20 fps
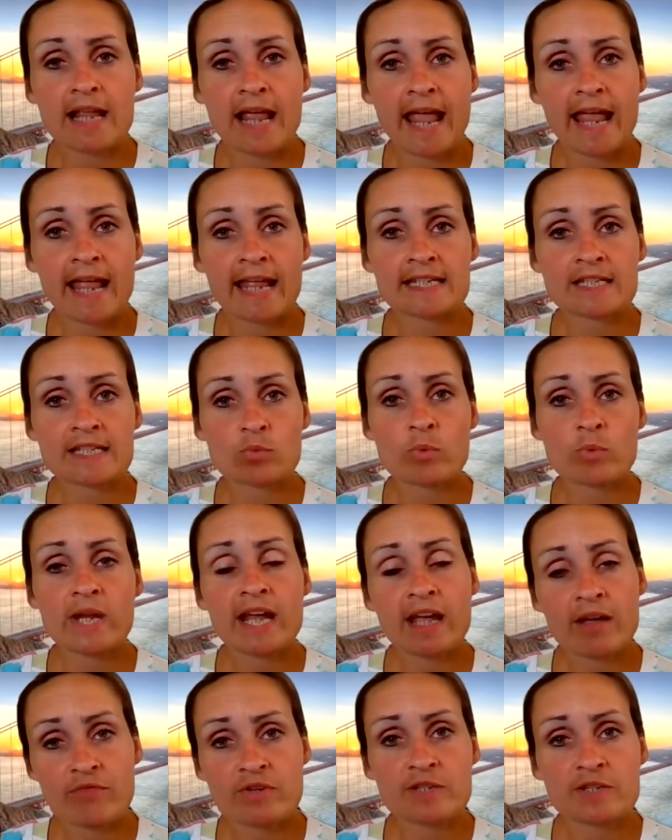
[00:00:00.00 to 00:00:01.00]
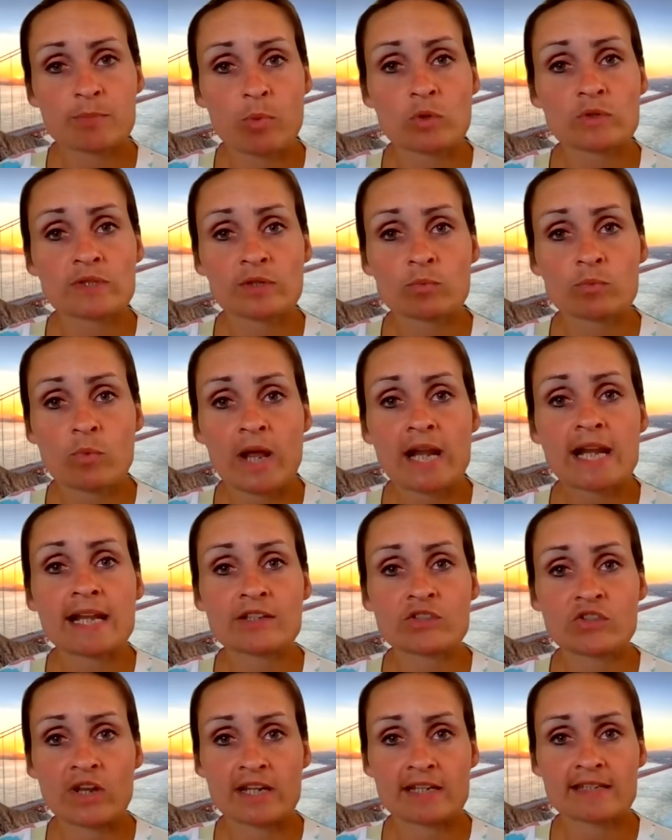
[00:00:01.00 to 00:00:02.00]
and we have responded well at
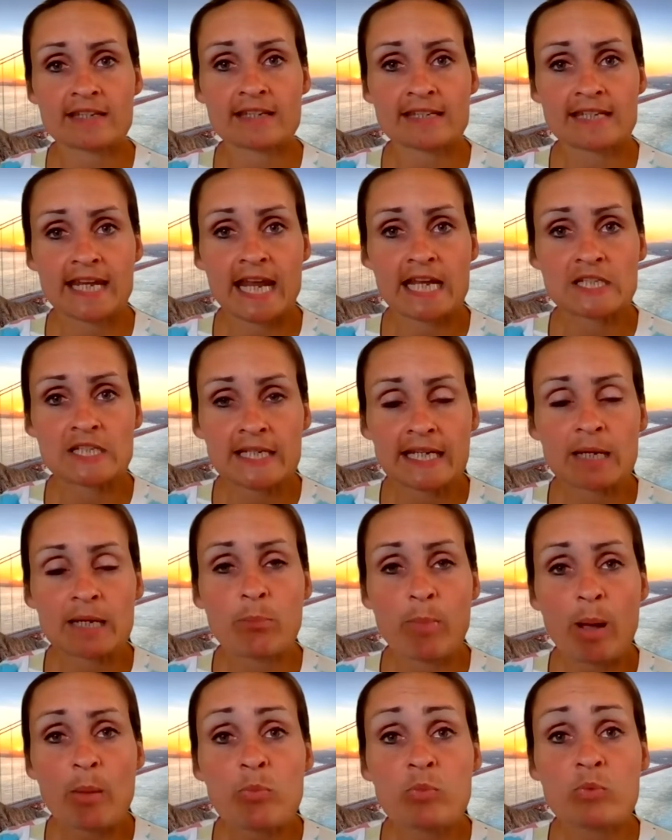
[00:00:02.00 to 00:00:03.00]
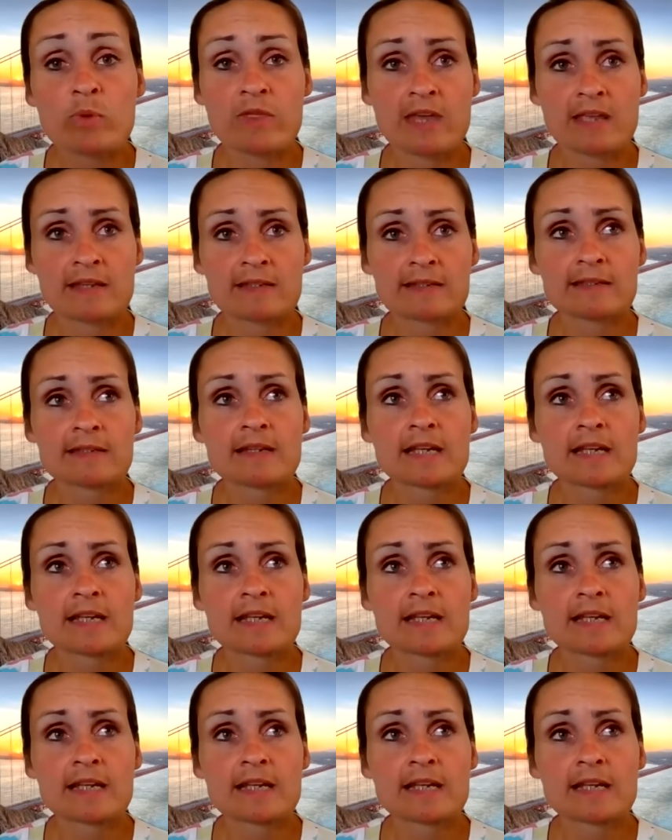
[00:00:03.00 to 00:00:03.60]
GenesisCare to keep up with this.